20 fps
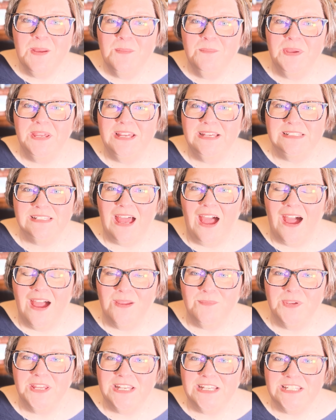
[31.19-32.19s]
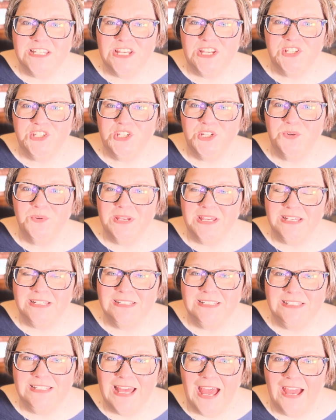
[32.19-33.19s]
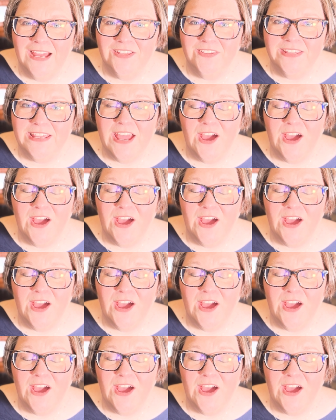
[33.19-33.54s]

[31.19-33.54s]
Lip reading: because I'm going to teach you exactly